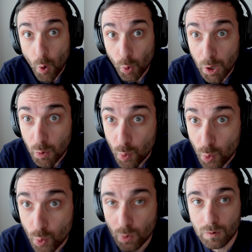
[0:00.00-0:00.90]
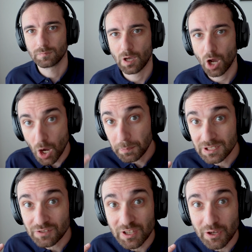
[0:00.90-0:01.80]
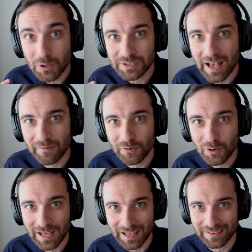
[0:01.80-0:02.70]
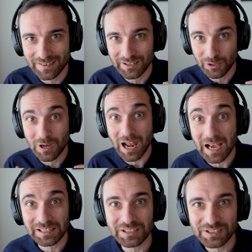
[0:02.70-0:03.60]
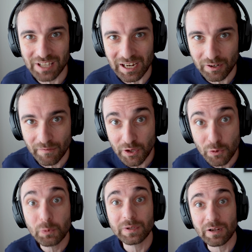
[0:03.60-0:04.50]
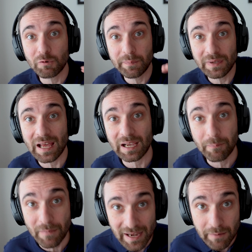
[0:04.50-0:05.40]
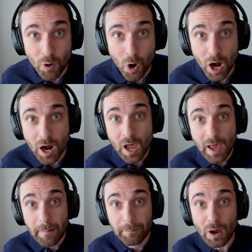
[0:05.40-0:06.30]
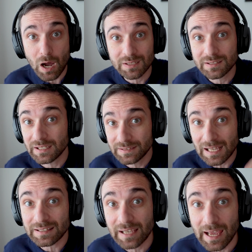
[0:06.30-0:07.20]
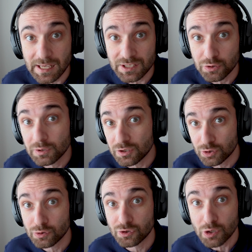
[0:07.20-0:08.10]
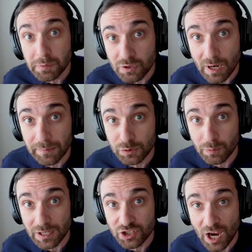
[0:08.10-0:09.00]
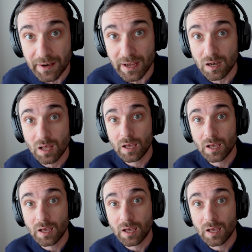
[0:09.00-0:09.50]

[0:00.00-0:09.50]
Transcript: Woo! Hope this video was helpful and you like this tech review. There would be like many more, but in that case you need to subscribe to my channel.